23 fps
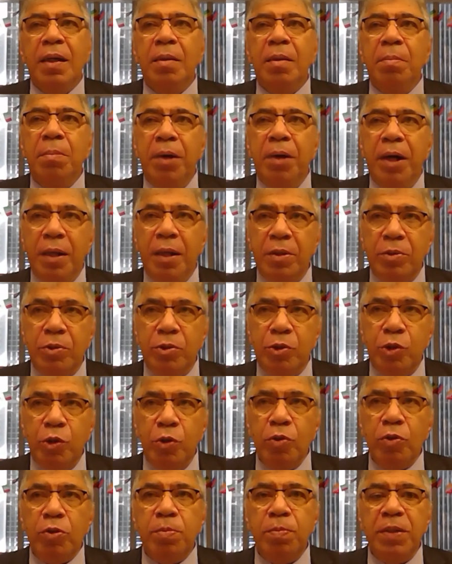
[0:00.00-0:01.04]
but
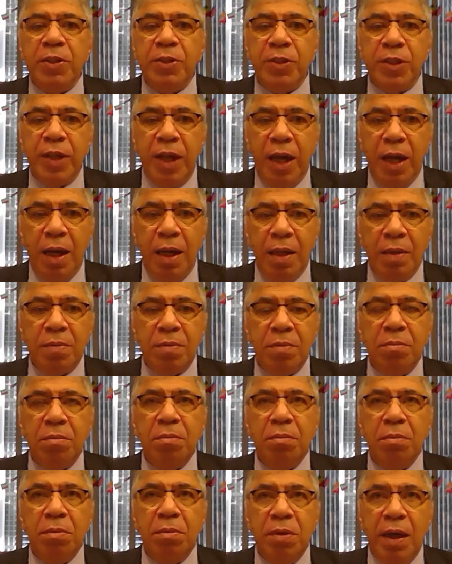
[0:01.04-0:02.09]
truth be said,
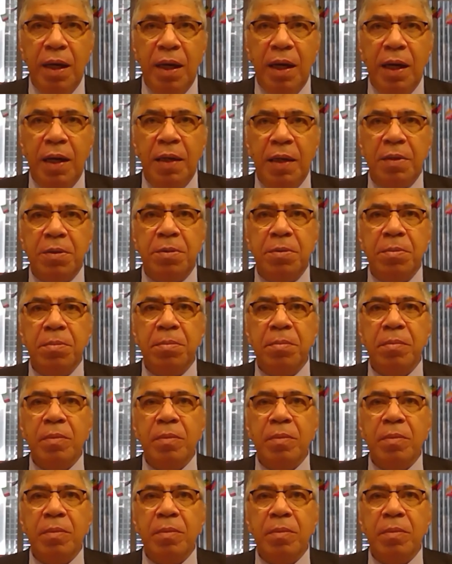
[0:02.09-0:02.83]
that